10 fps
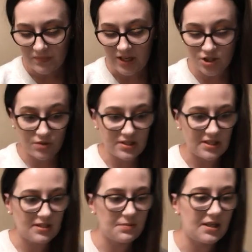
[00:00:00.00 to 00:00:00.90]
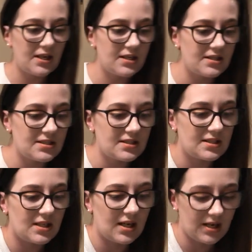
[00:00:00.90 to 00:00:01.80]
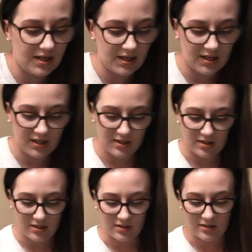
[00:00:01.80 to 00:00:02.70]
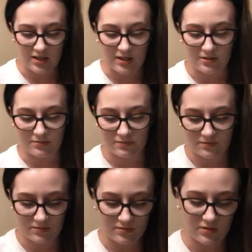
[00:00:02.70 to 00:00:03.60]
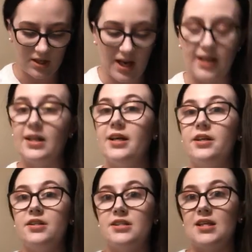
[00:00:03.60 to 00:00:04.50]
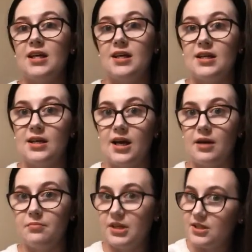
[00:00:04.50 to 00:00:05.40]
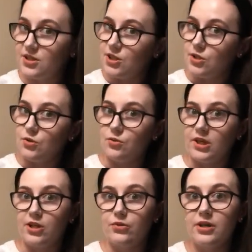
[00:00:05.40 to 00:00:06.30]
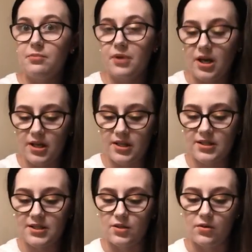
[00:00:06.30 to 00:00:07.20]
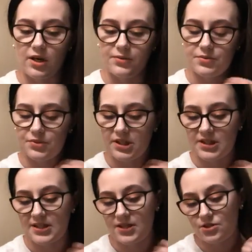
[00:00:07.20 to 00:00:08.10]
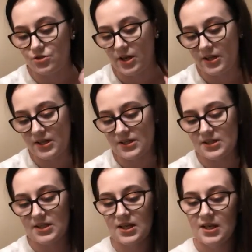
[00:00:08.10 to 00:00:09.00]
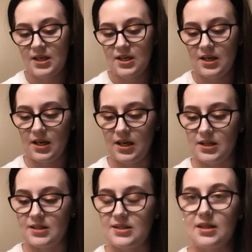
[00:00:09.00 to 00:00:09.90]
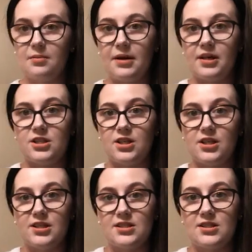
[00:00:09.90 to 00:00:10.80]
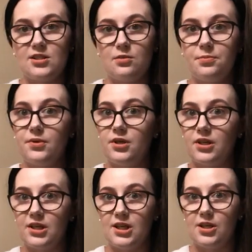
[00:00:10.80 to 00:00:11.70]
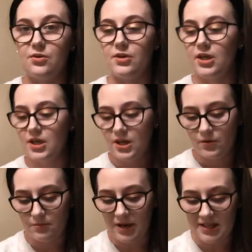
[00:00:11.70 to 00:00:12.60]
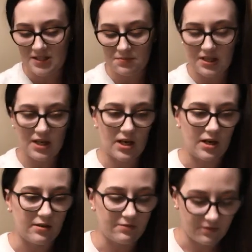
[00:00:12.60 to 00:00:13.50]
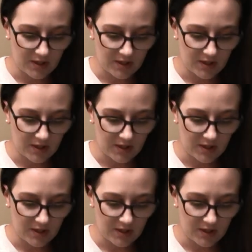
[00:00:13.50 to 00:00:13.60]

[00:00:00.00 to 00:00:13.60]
I chose this because I love highlighters and I'm into like cream products, so I was really excited to try this. And the packaging is super cute. Reminds me of